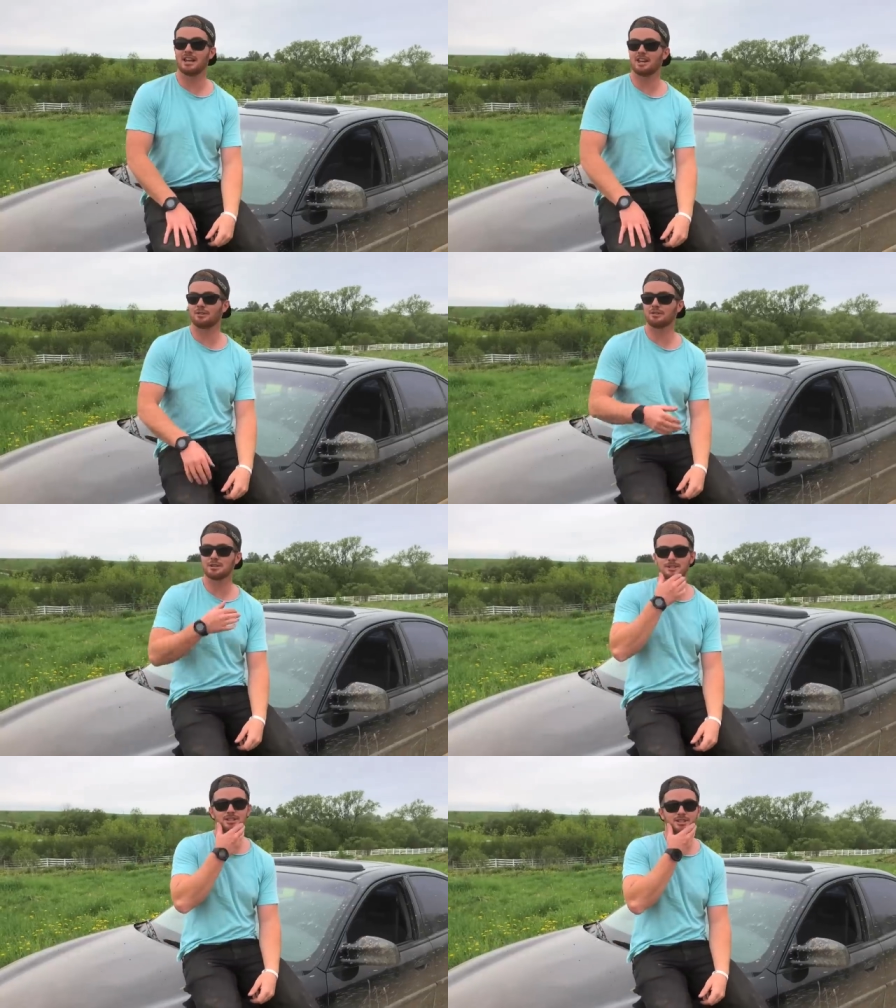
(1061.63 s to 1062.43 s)
yeah, throw
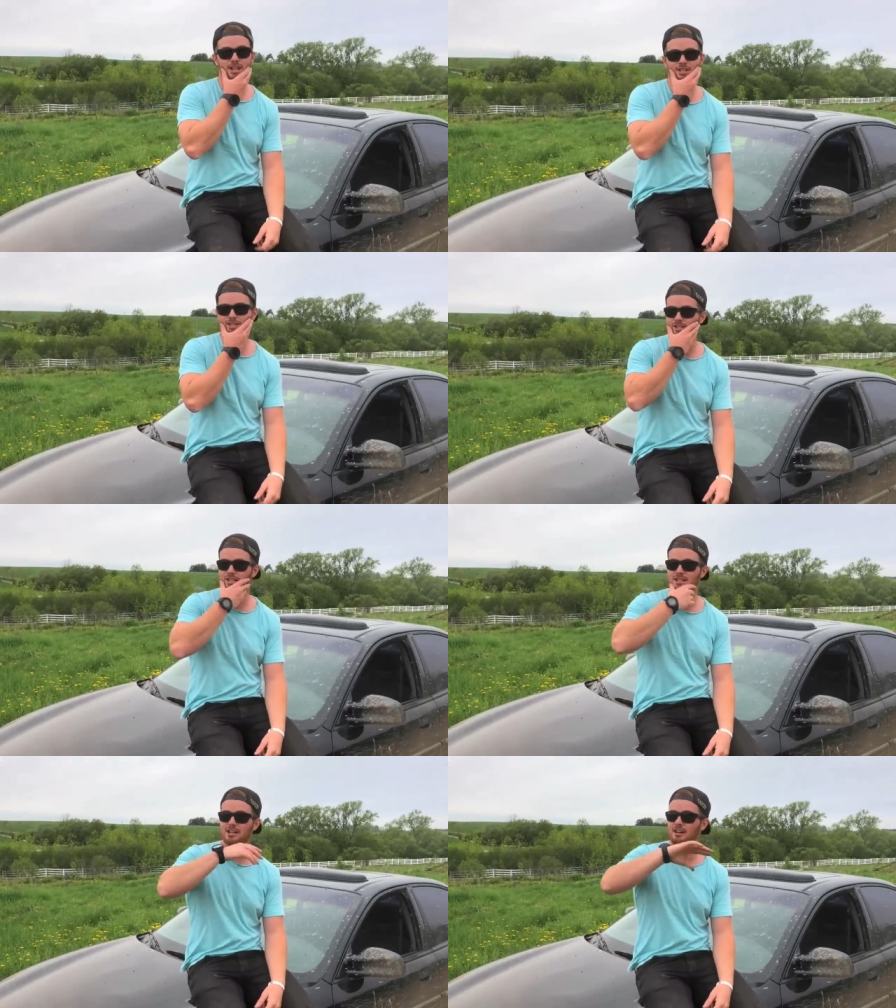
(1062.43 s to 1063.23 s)
some suggestions
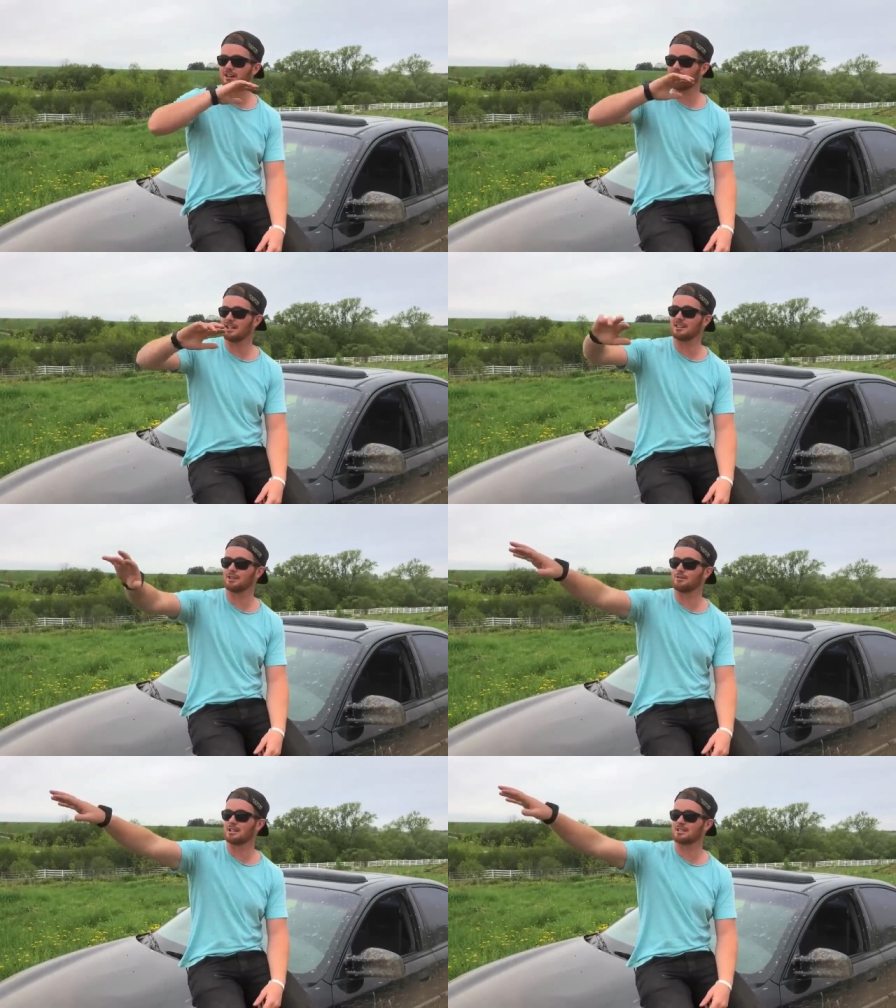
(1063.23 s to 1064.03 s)
in there. I'm gonna get
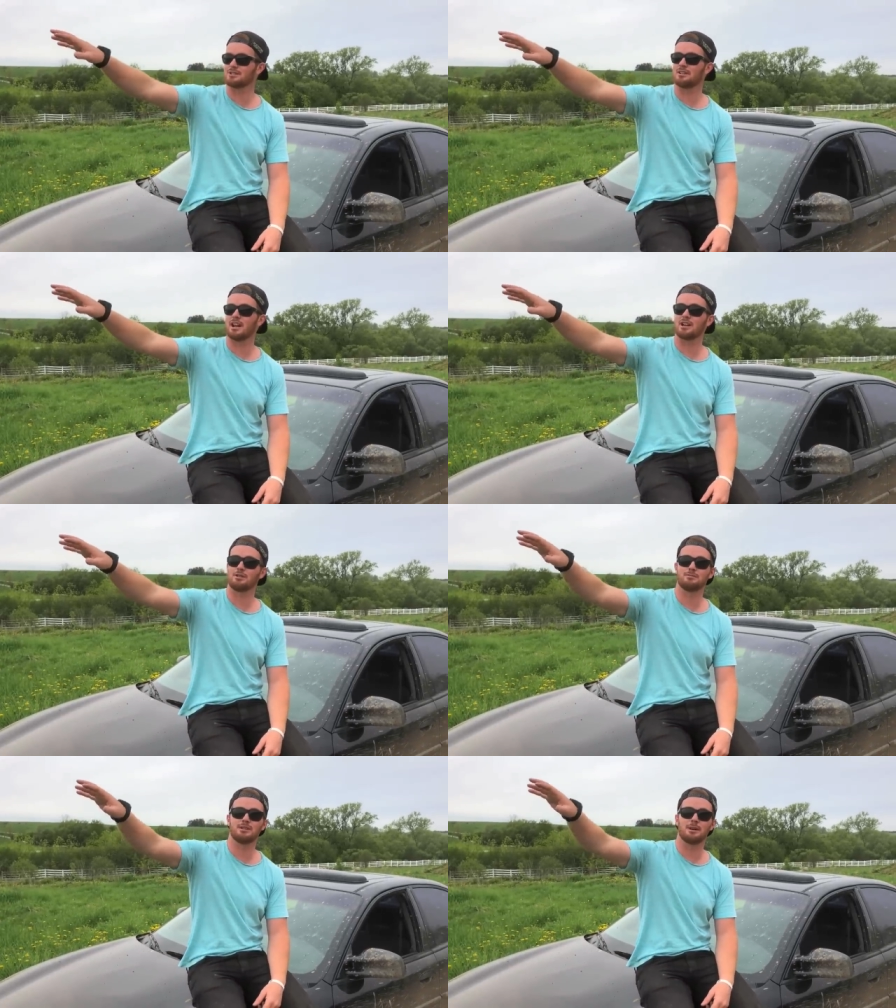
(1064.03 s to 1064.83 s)
the rest of track
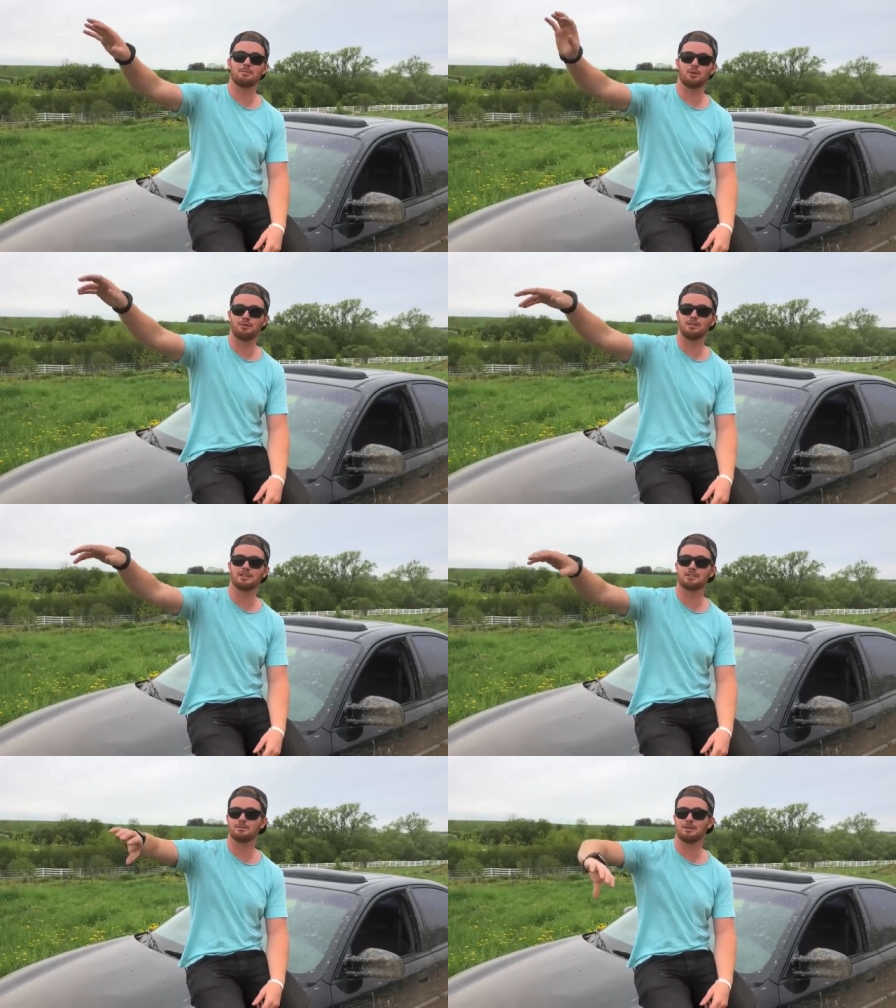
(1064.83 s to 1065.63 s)
roomed up hopefully
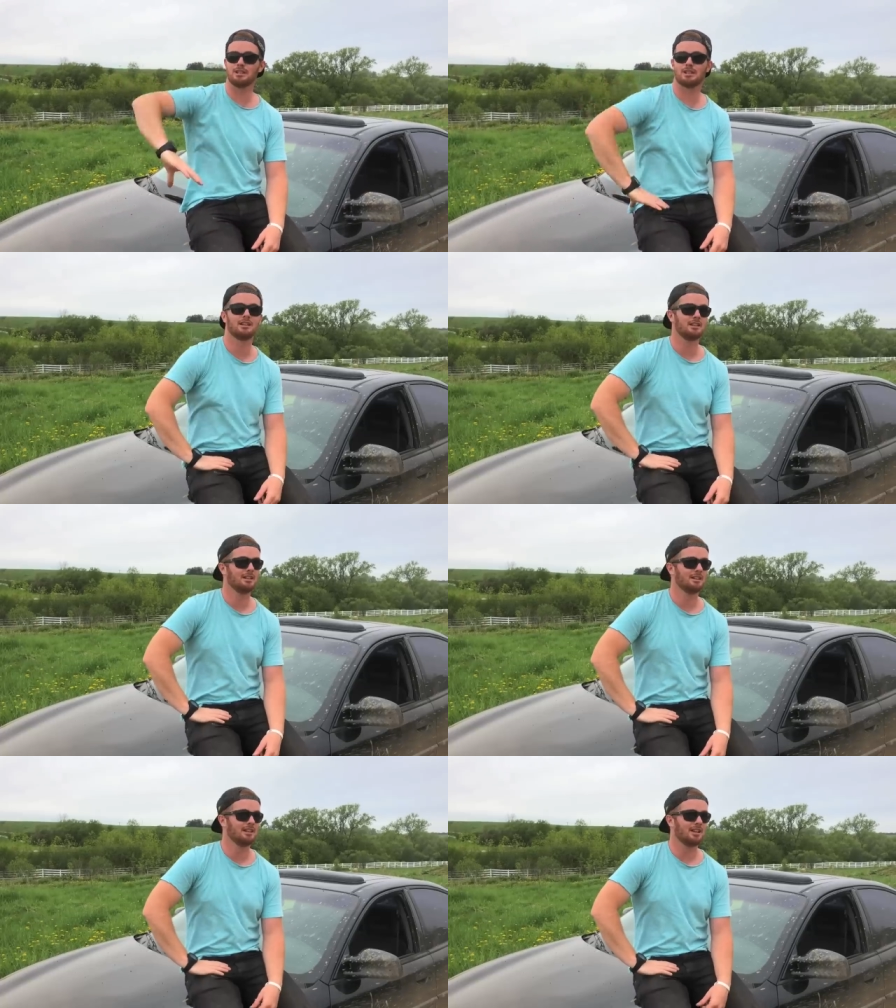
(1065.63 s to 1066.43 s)
this week.
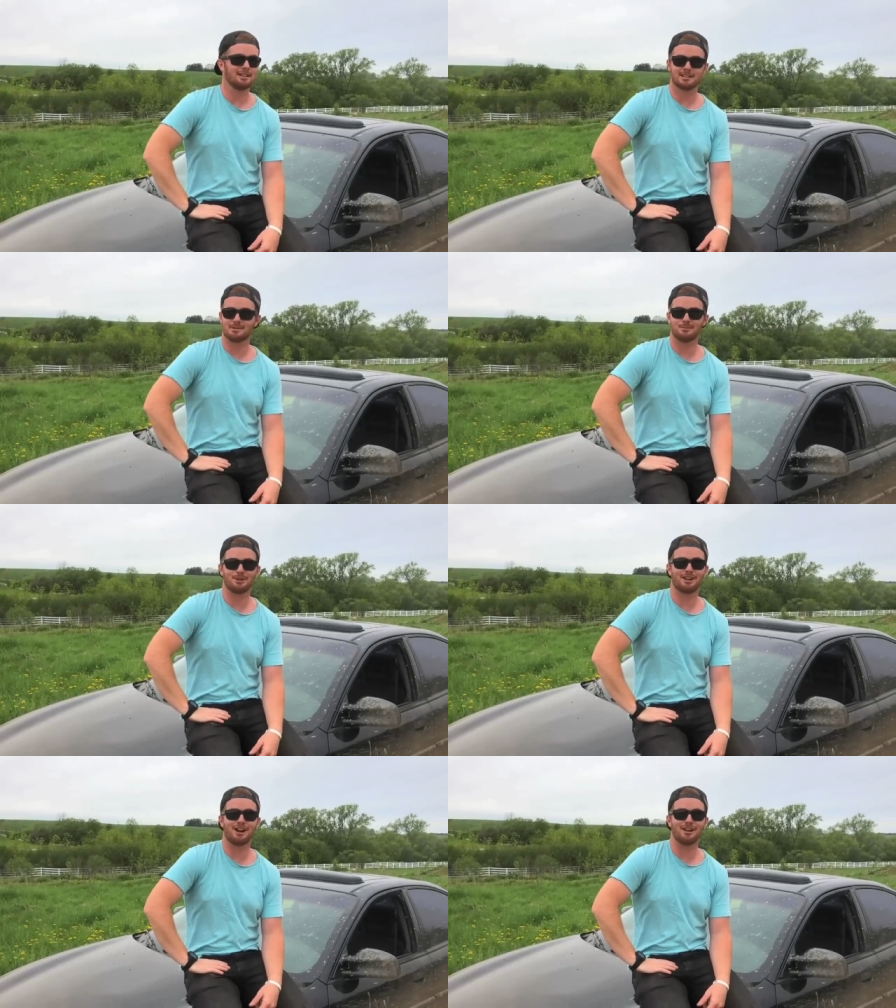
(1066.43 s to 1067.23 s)
And get some more
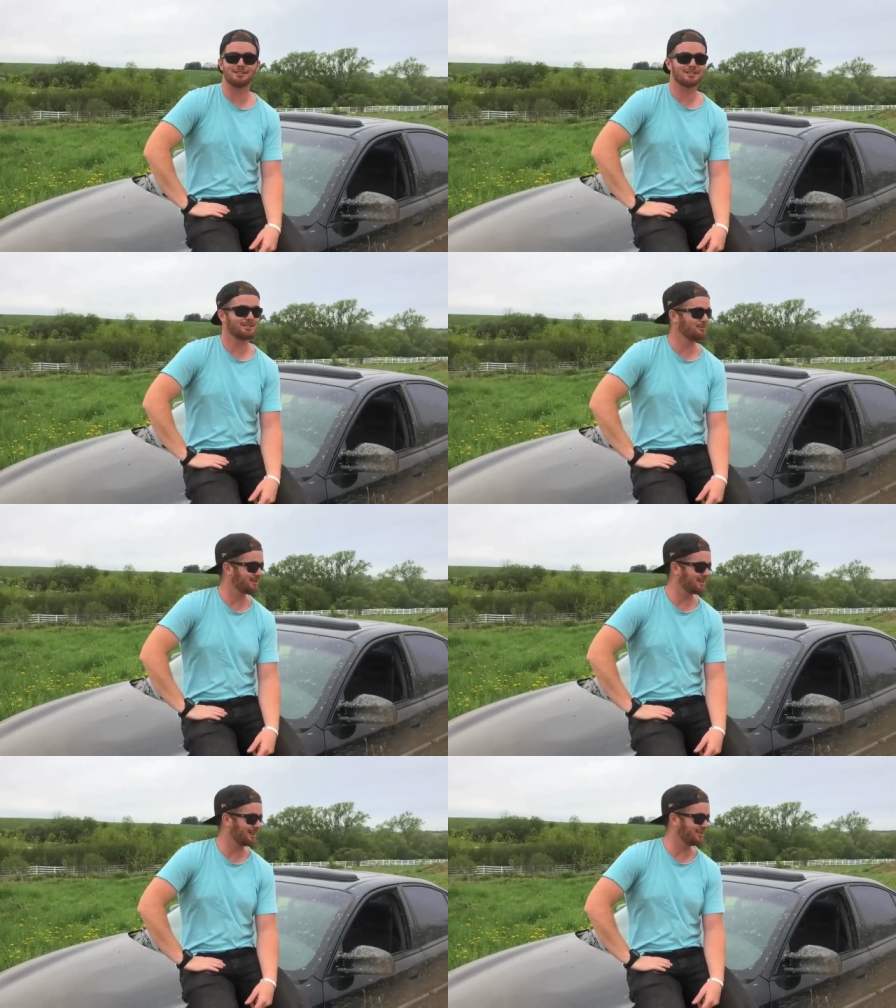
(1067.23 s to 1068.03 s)
cars, and we'll
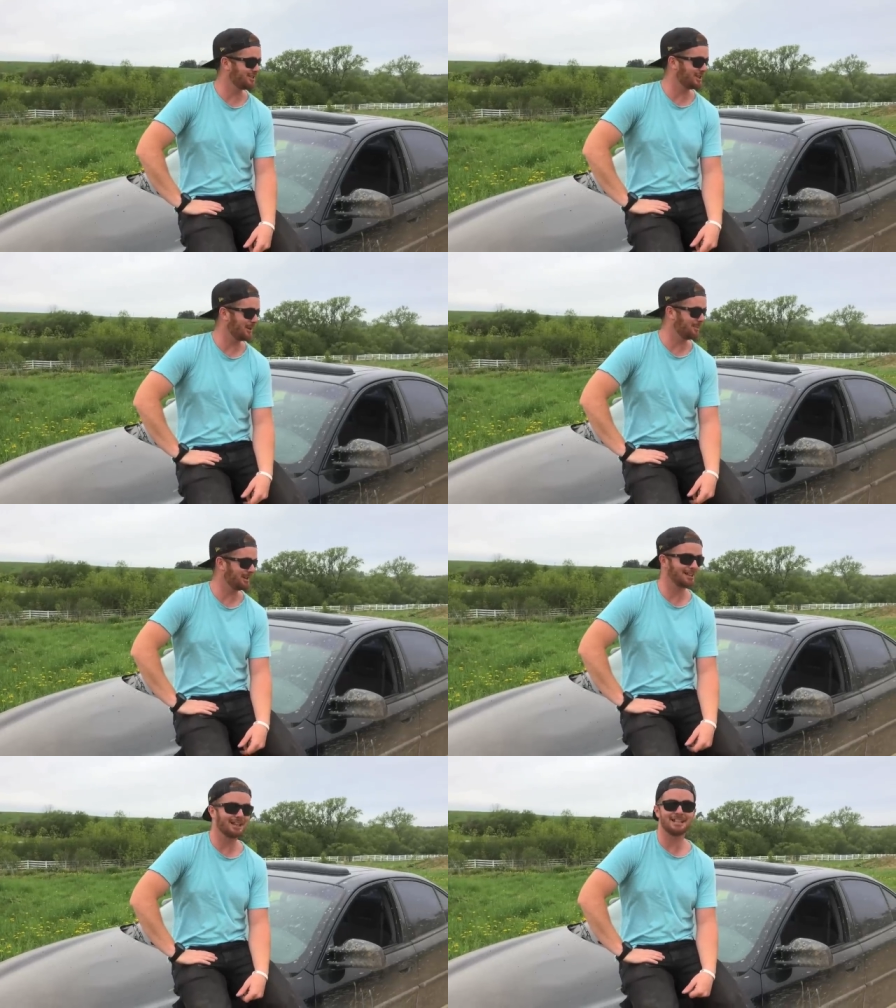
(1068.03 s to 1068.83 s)
start jumping
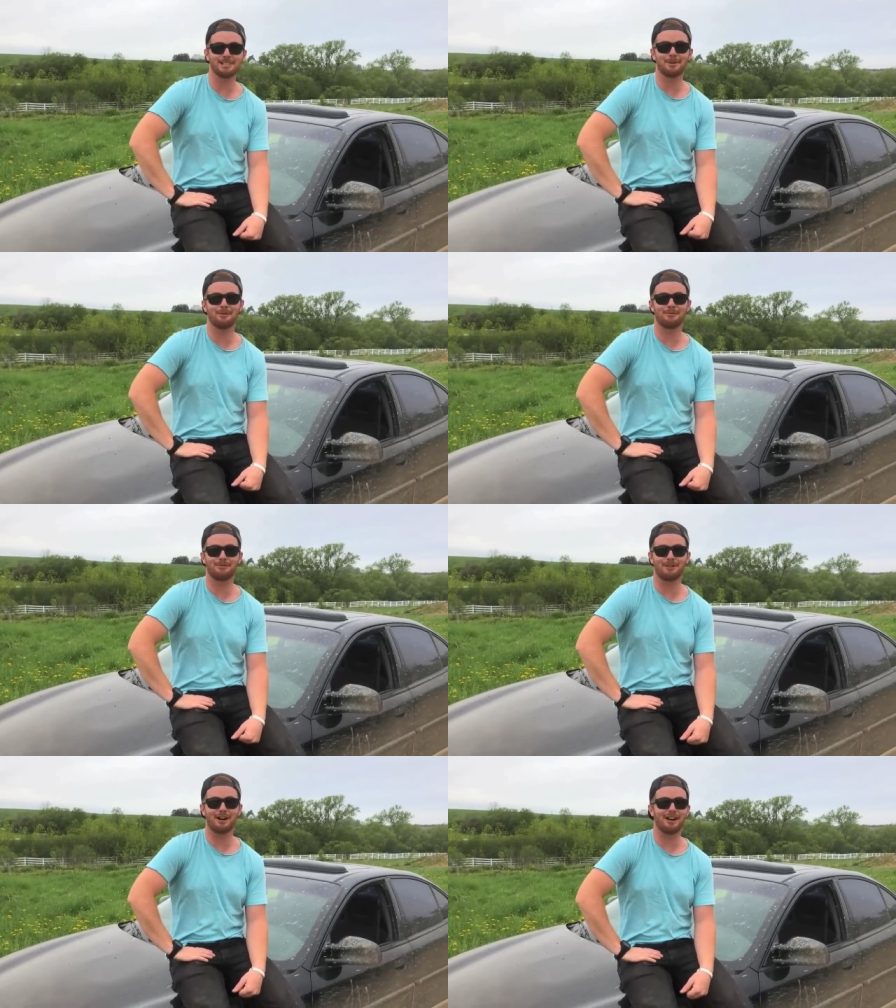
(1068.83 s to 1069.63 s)
and lighting them on
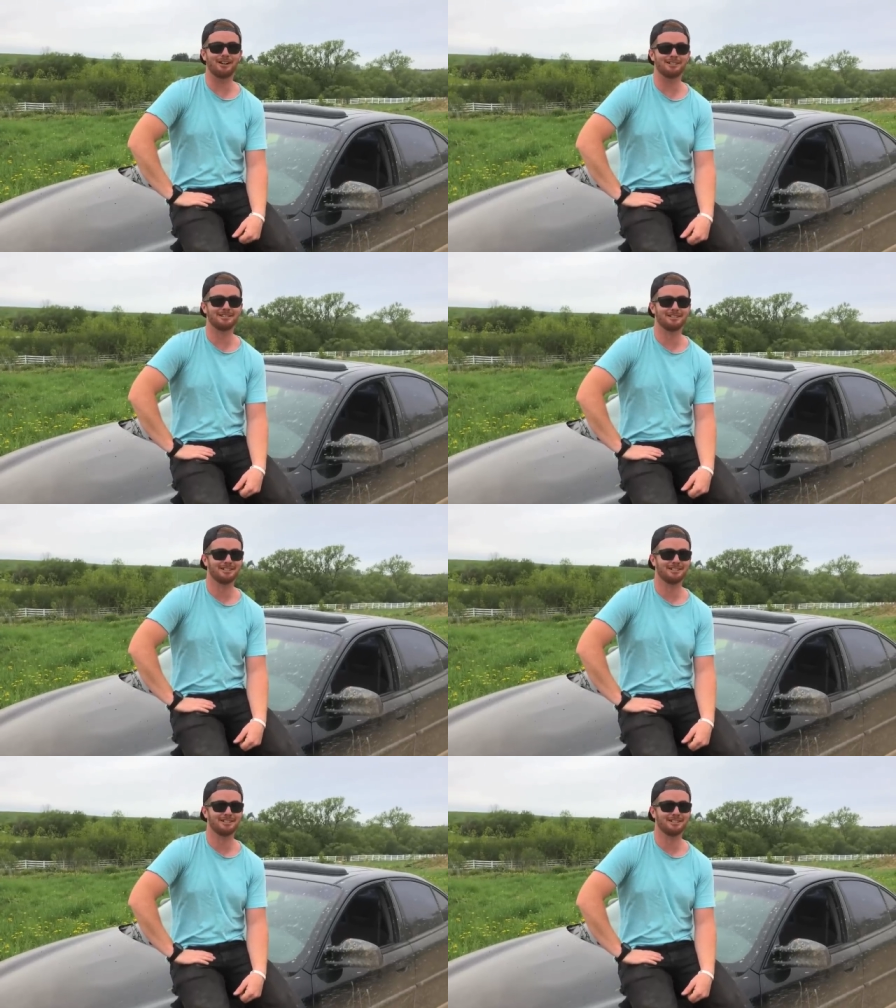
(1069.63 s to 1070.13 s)
fire and